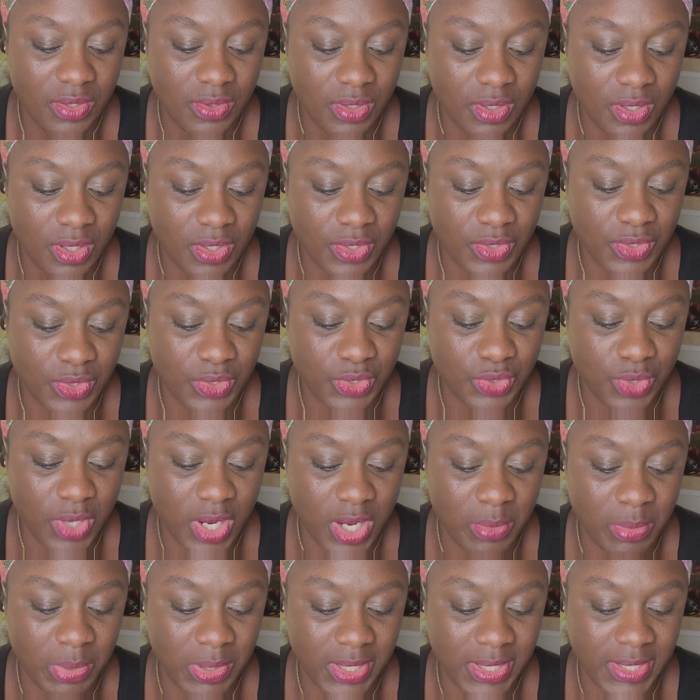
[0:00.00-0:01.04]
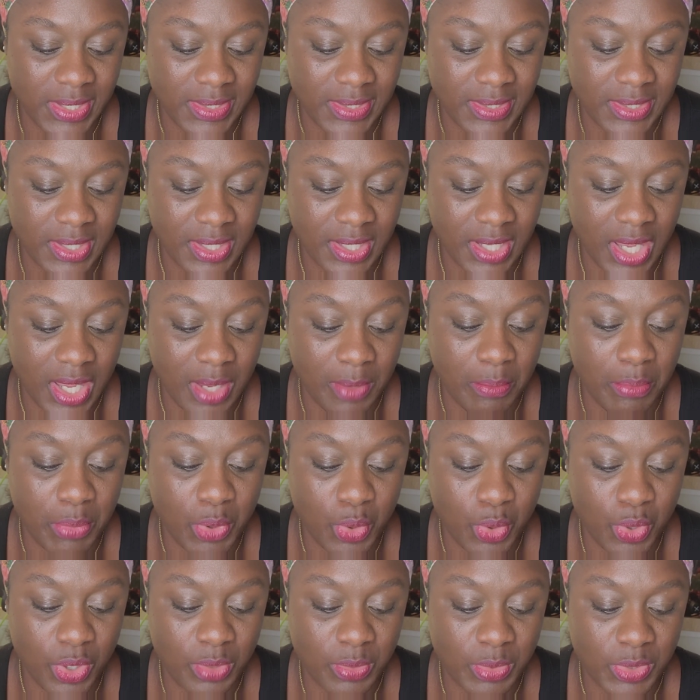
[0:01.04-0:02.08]
you can also try placing a
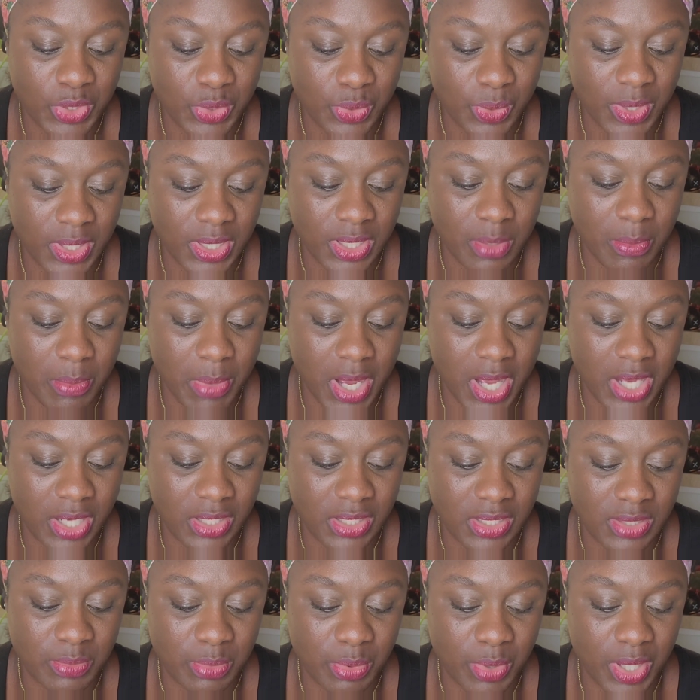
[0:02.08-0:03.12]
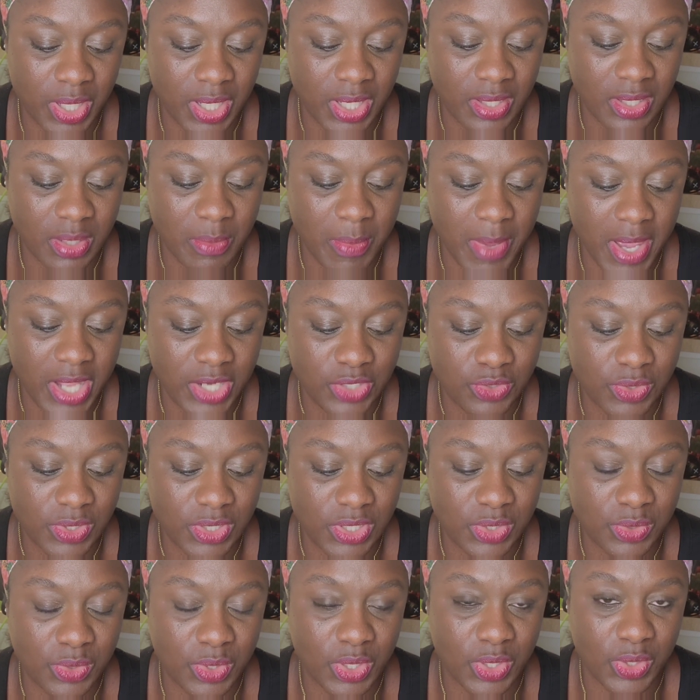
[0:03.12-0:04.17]
board between the box spring and the
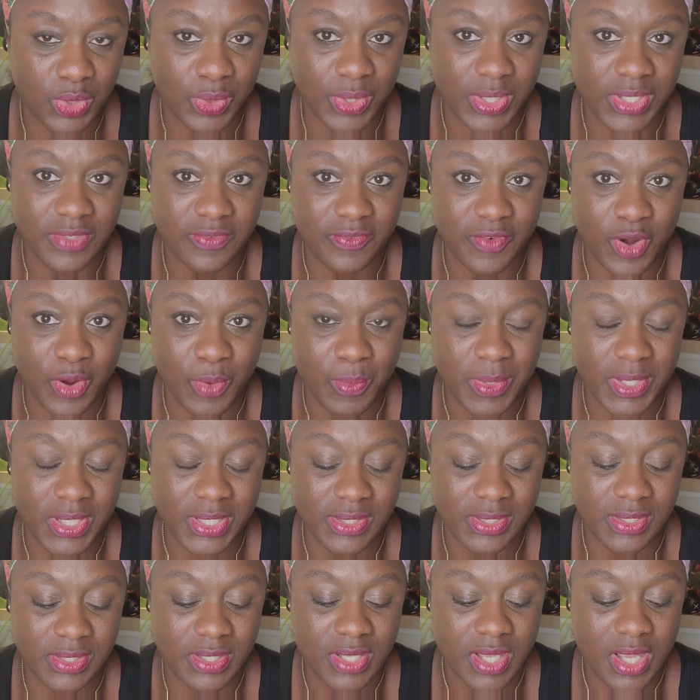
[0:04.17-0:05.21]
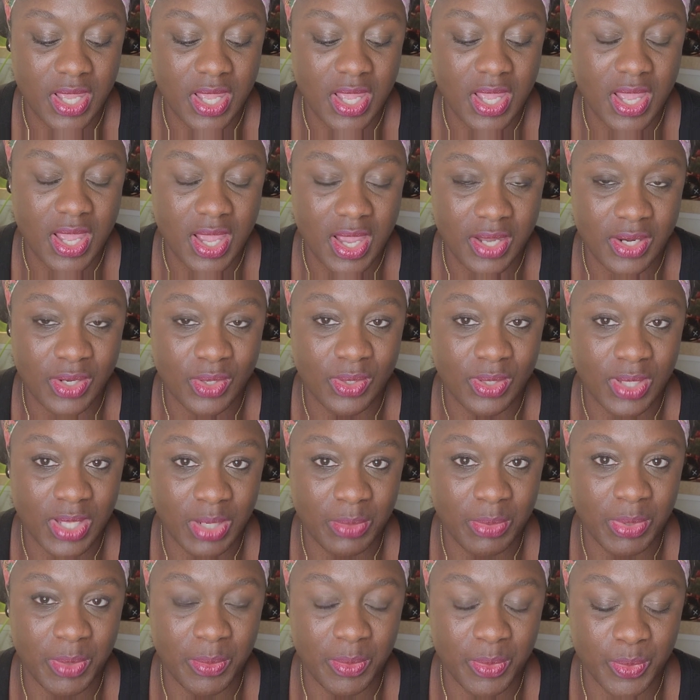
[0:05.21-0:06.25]
mattress to increase firmness. I know a
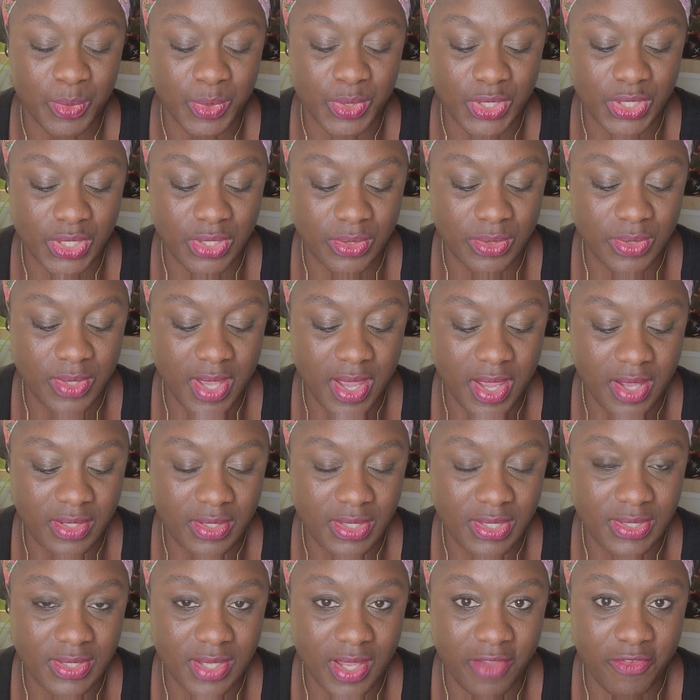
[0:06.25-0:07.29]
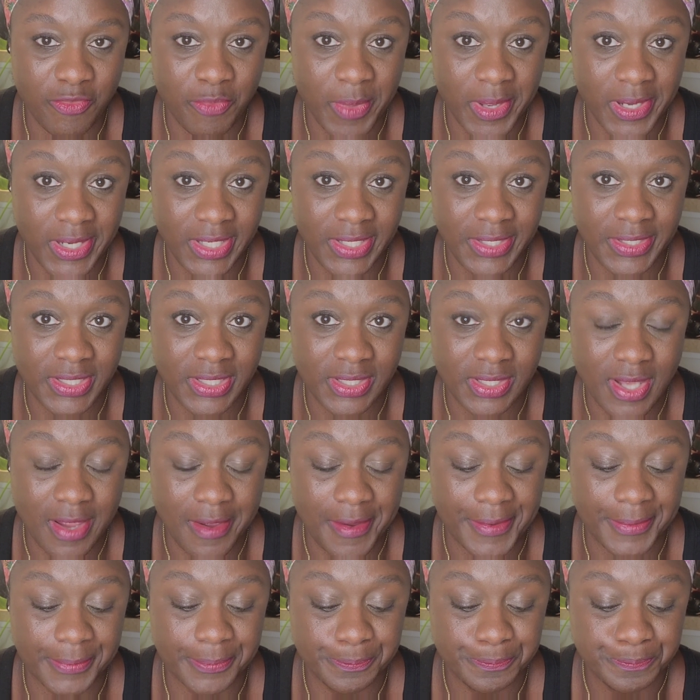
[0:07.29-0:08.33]
lot of people would do that to save money and
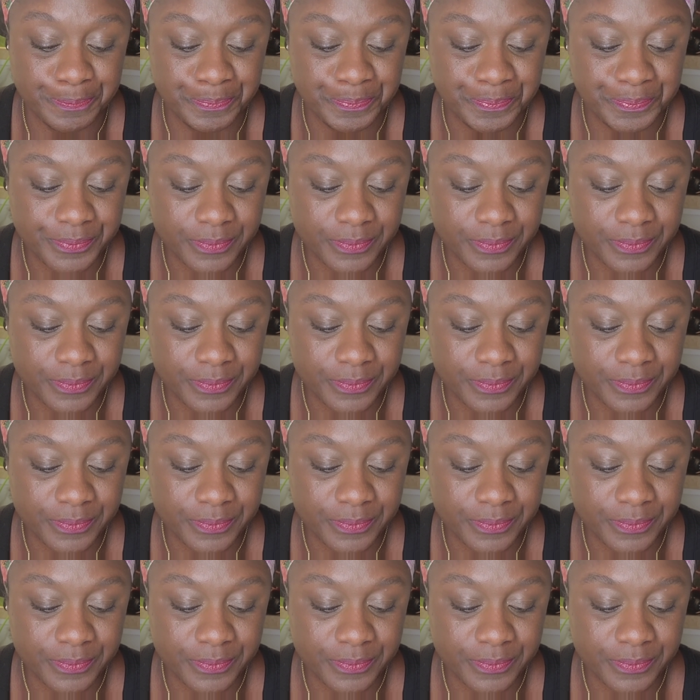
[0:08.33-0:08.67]
time.